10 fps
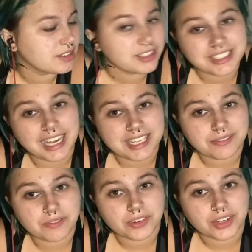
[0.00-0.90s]
Not
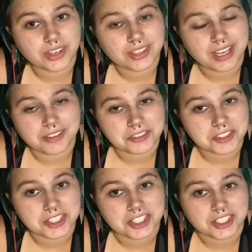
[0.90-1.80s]
for
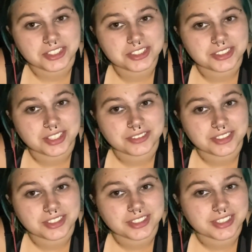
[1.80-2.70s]
an adult, so
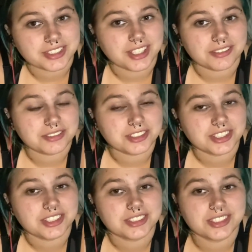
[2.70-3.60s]
definitely not for
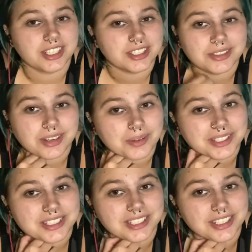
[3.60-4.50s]
a growing
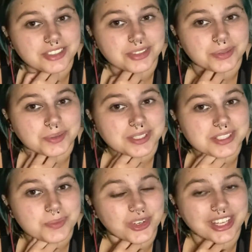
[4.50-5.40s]
teenager who
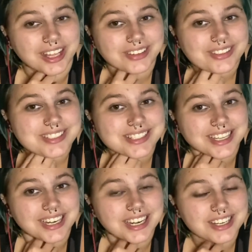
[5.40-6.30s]
needs more calories
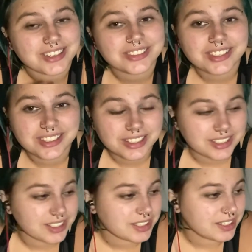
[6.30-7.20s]
than an adult.
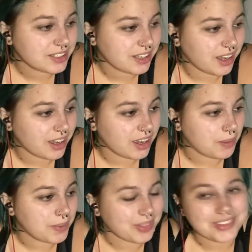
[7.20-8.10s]

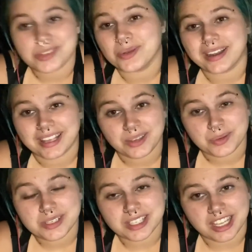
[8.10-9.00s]
Unless you had a
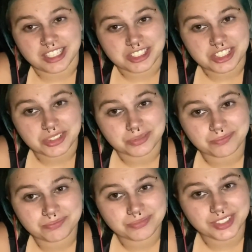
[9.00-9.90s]
huge
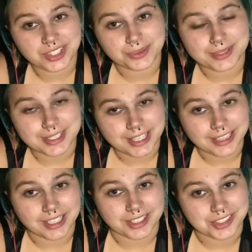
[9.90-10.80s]

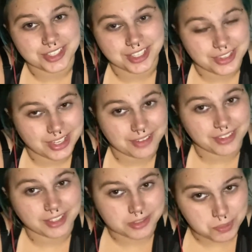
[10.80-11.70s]
late lunch, then you could have
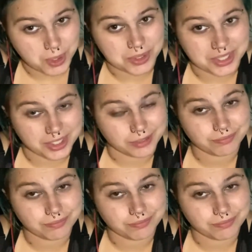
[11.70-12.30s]
like a small dinner,